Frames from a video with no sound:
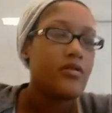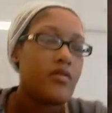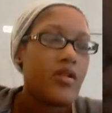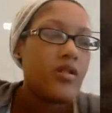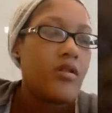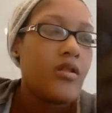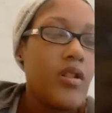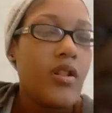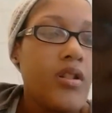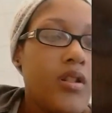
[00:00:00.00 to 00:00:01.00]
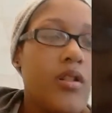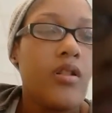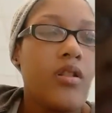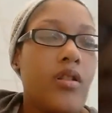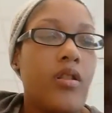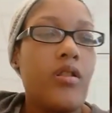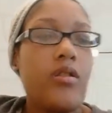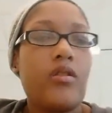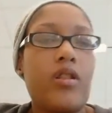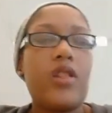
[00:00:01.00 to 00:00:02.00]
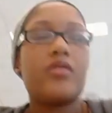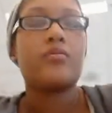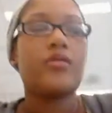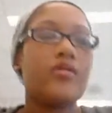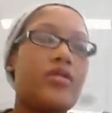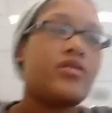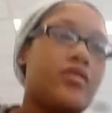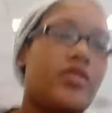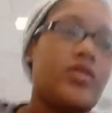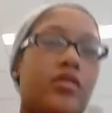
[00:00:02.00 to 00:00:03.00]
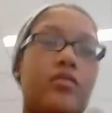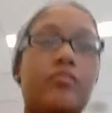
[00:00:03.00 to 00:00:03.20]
yeah. I just want to see